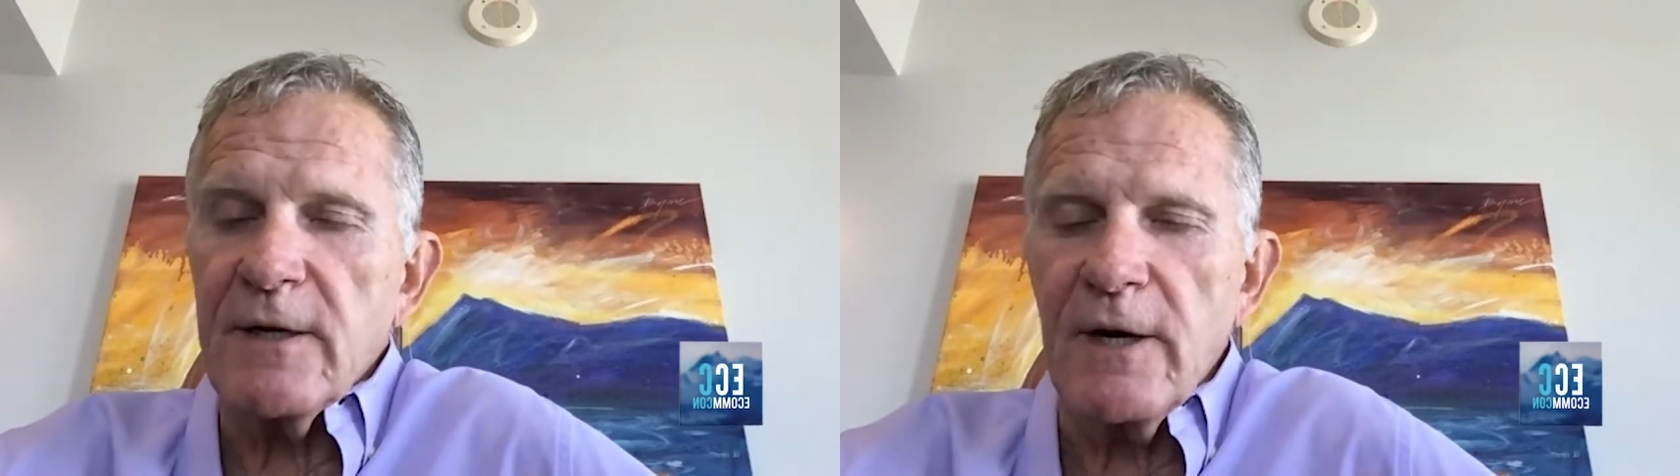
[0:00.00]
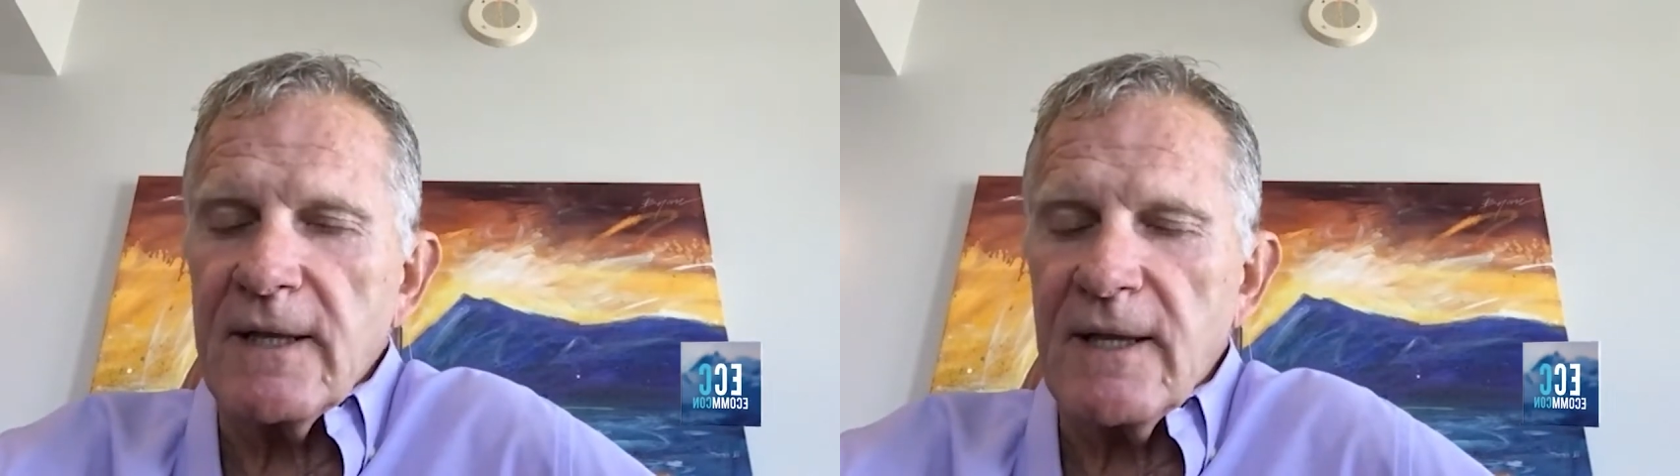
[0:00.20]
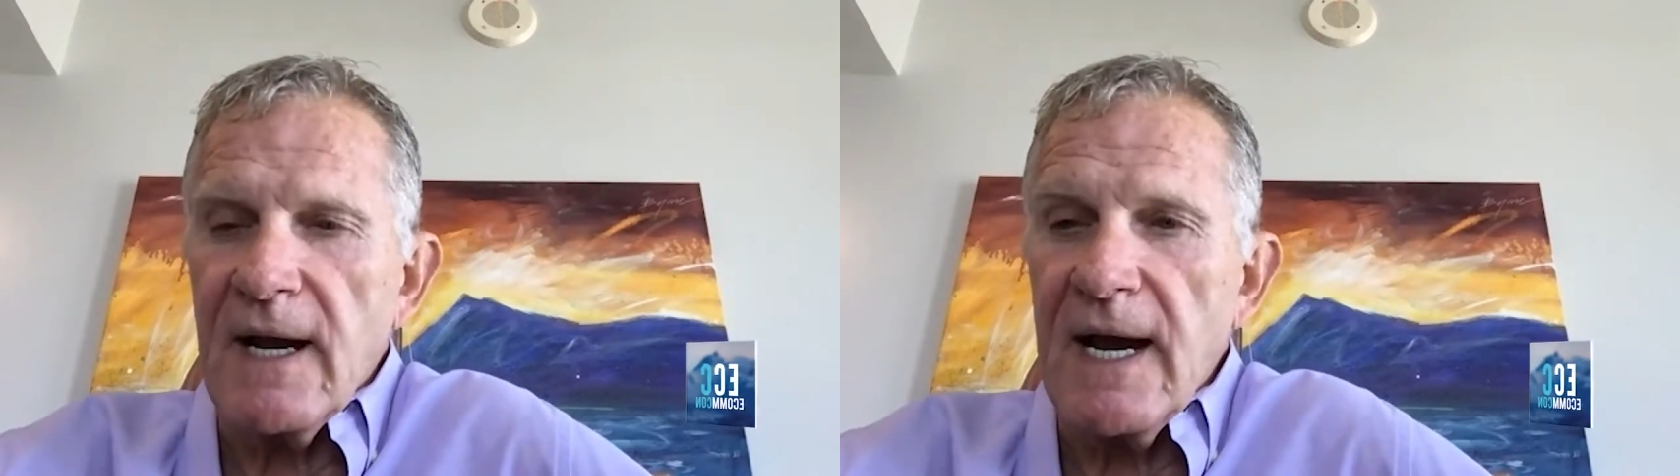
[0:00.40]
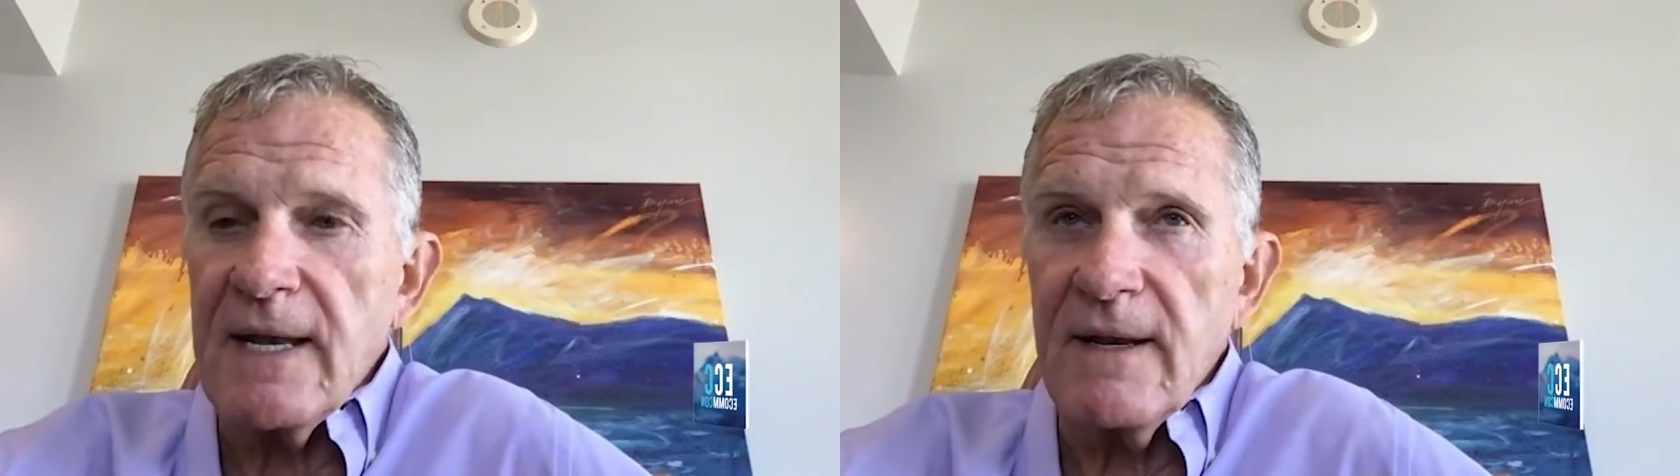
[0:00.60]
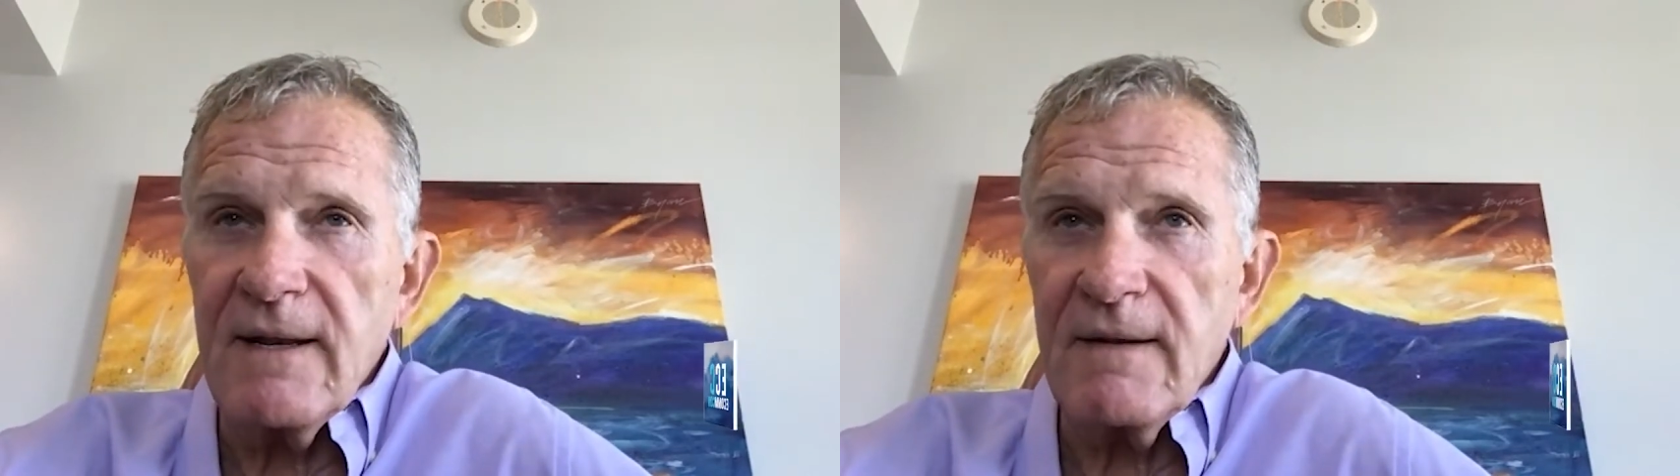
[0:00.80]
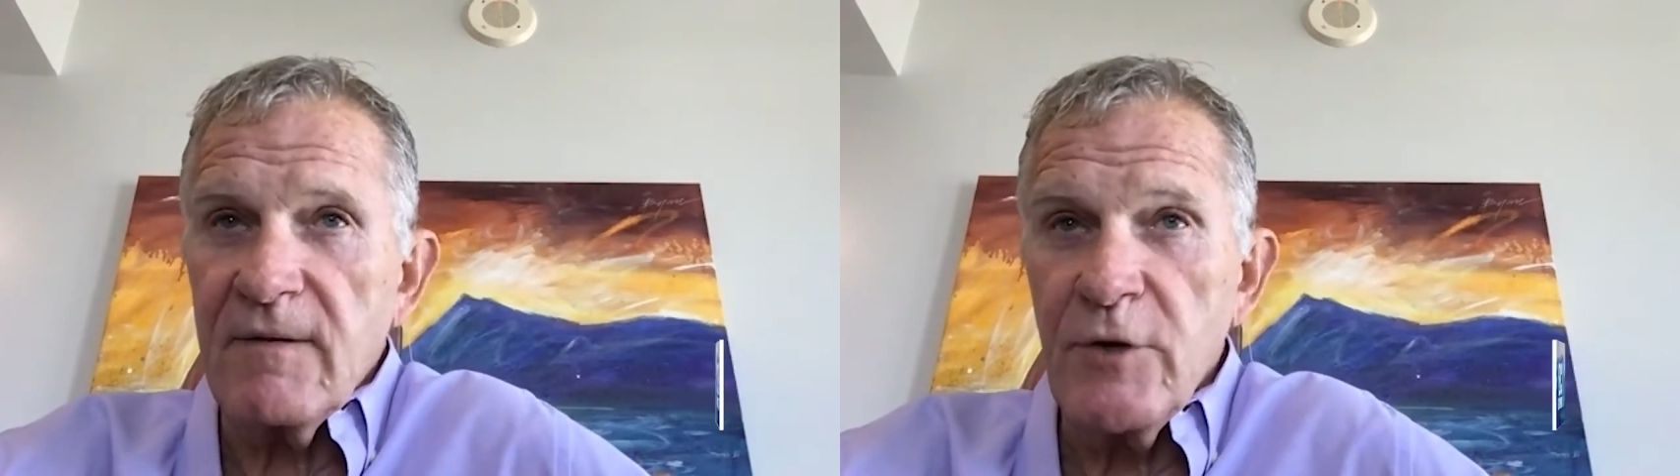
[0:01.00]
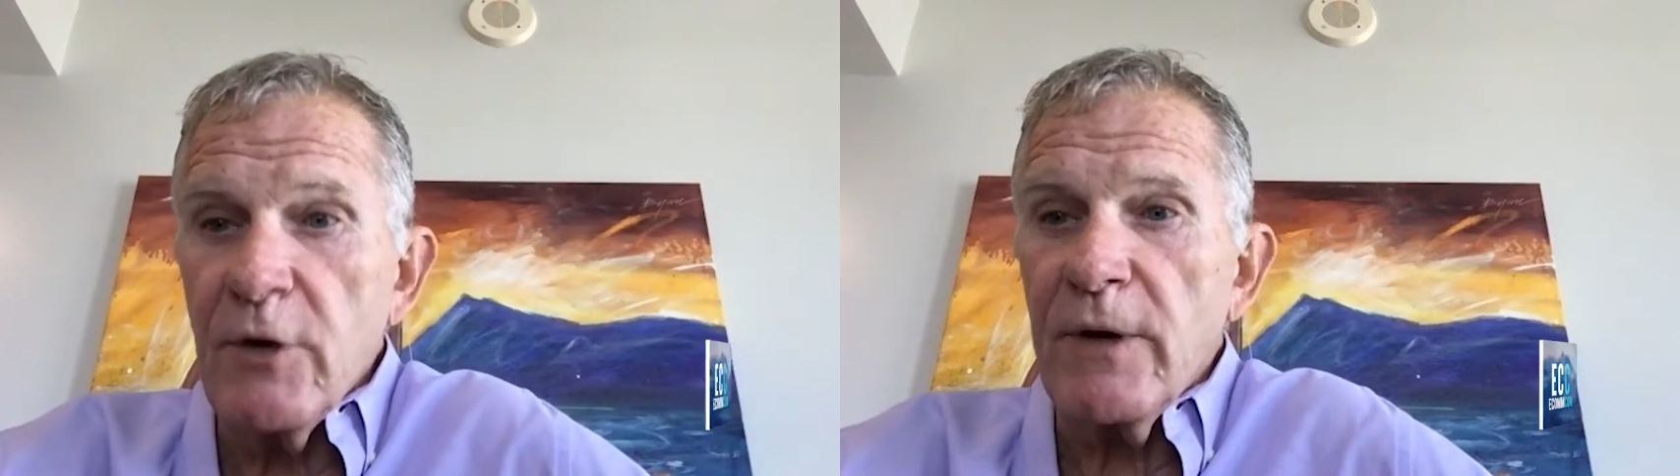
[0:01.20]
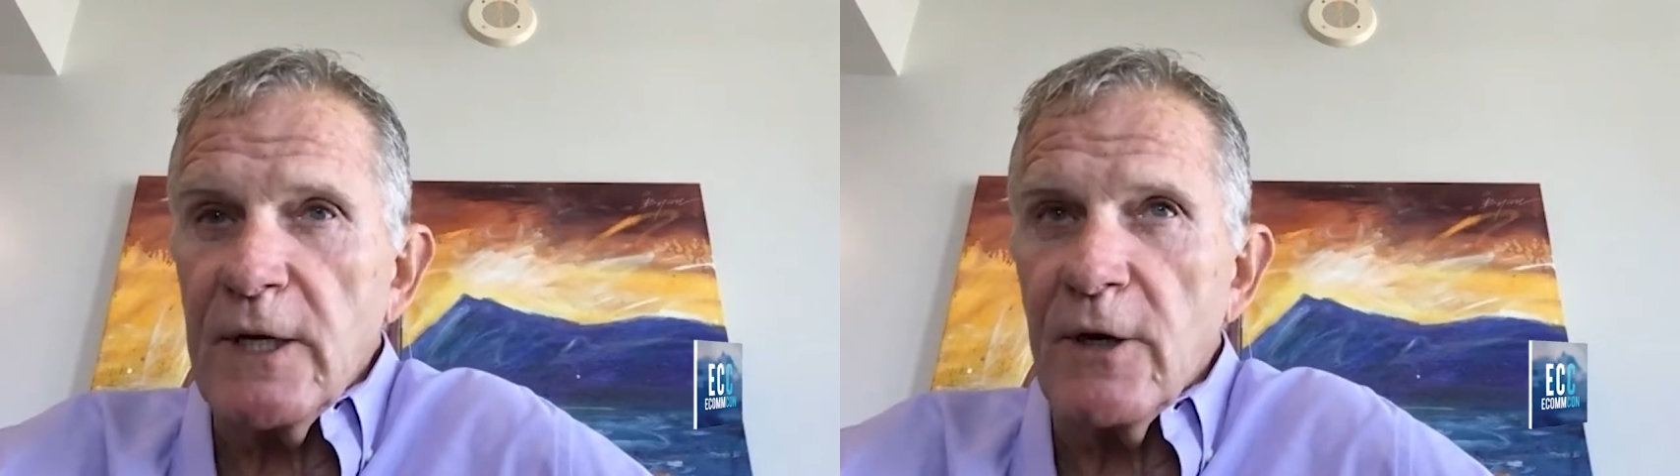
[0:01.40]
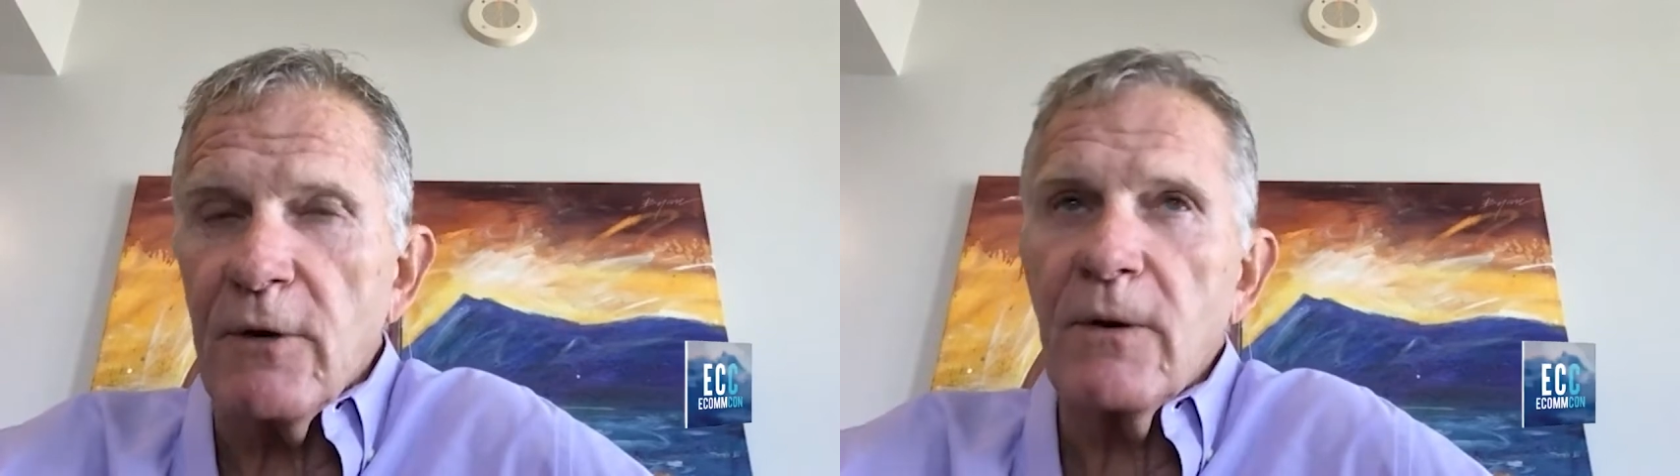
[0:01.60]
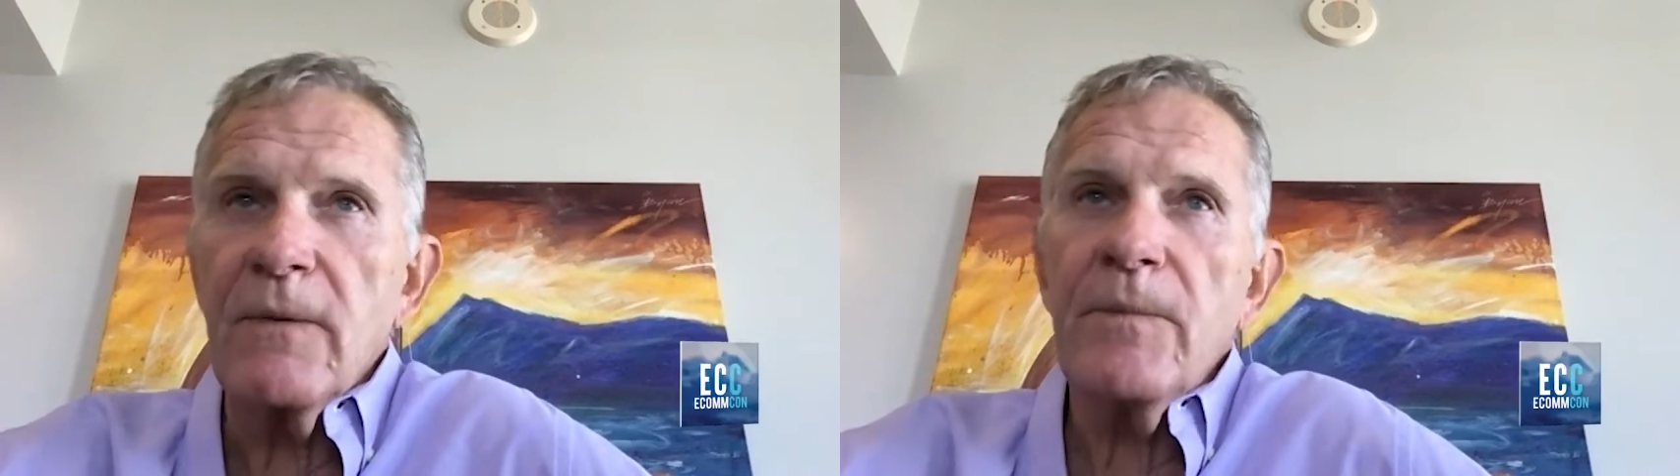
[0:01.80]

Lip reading: internet than I knew he knew.